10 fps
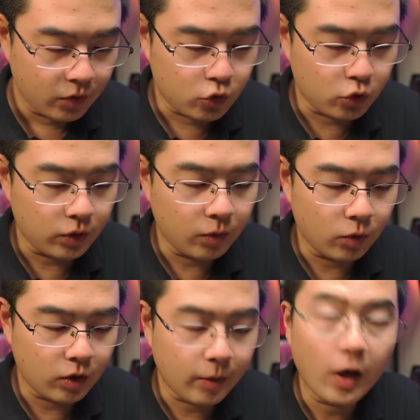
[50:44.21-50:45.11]
Shoot on
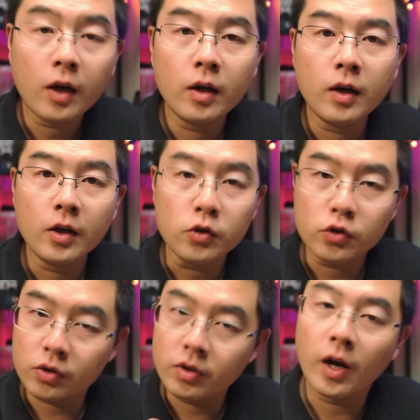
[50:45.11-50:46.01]
watermark.
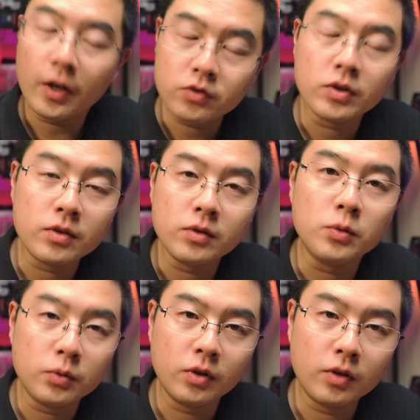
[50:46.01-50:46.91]
I insist
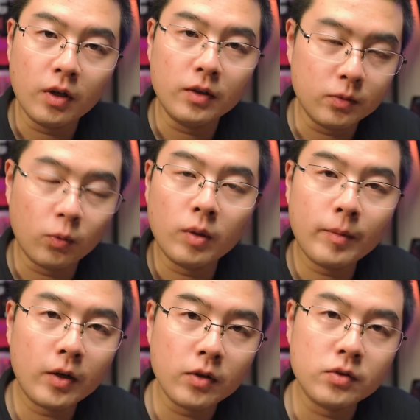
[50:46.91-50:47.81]
you turn on the
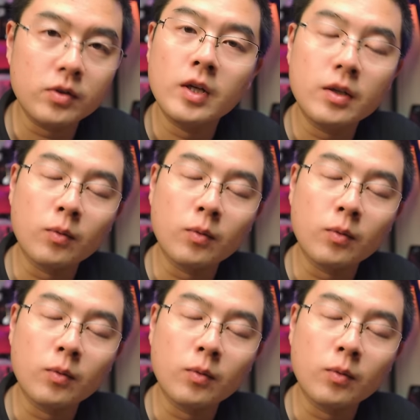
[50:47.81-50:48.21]
watermark because